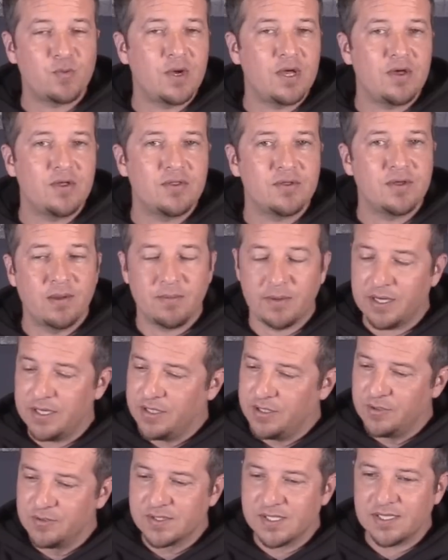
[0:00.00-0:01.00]
Wealth, I'm going
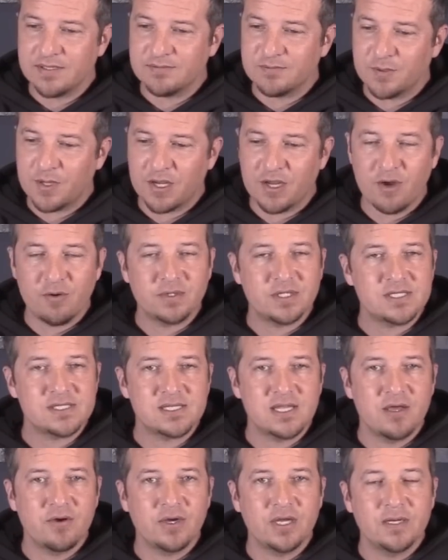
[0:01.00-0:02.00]
to use it. I'm going to go with the
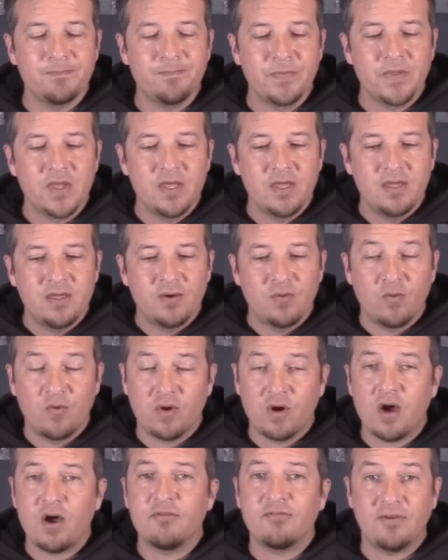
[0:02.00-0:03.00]
slogan
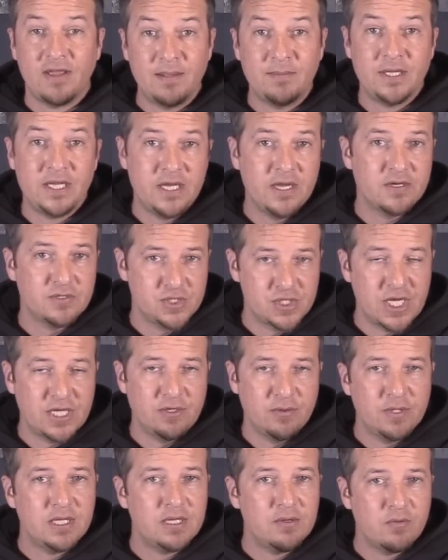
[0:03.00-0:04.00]
We're all family here,
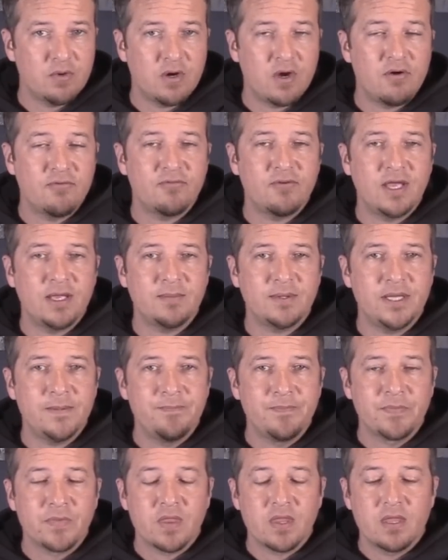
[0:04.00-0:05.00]
genuinely. We're all family.